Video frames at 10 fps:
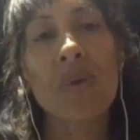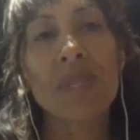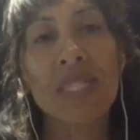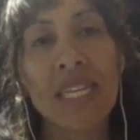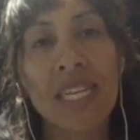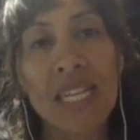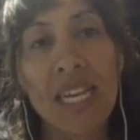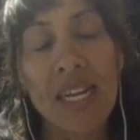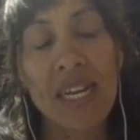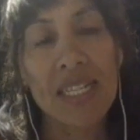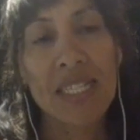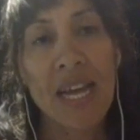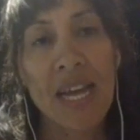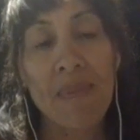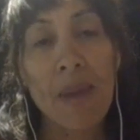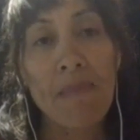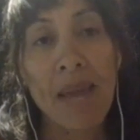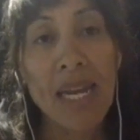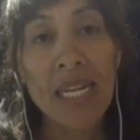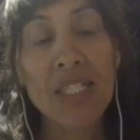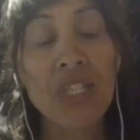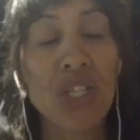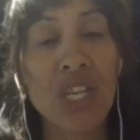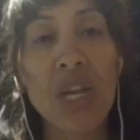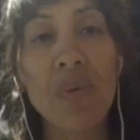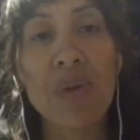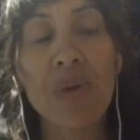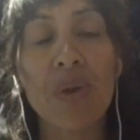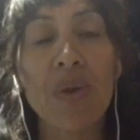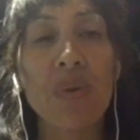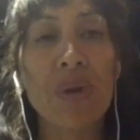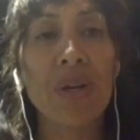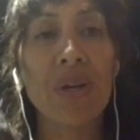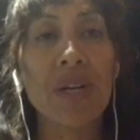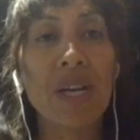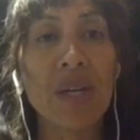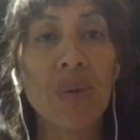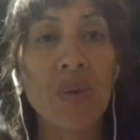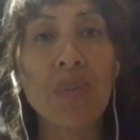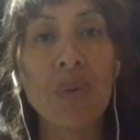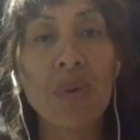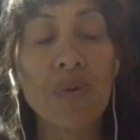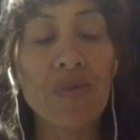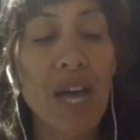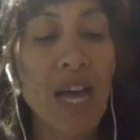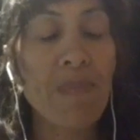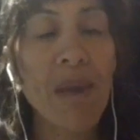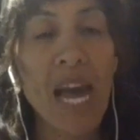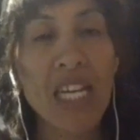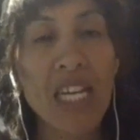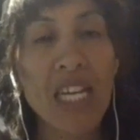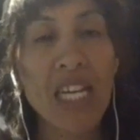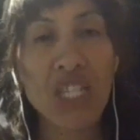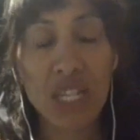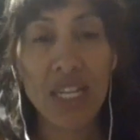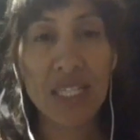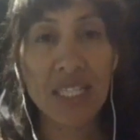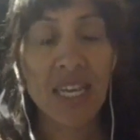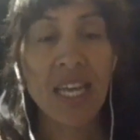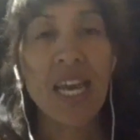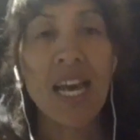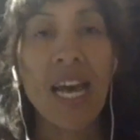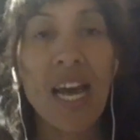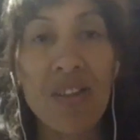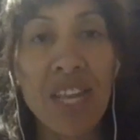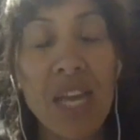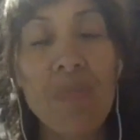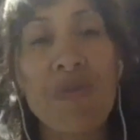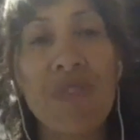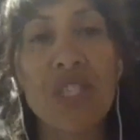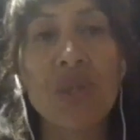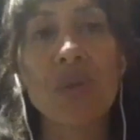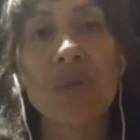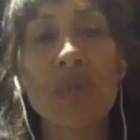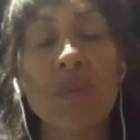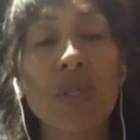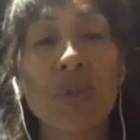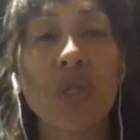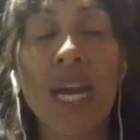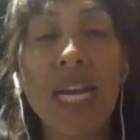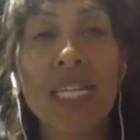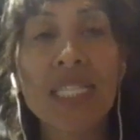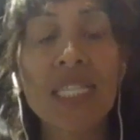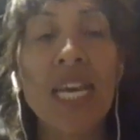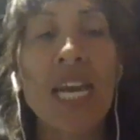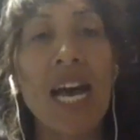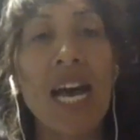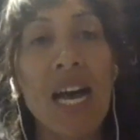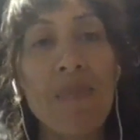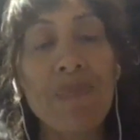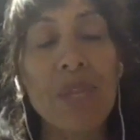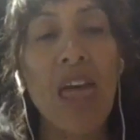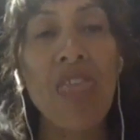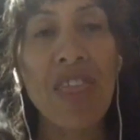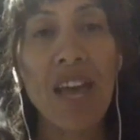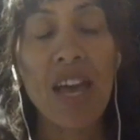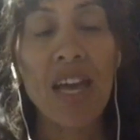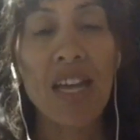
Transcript: particular is mainly to share with you. We're a group of passionate healthcare professionals, personal trainers that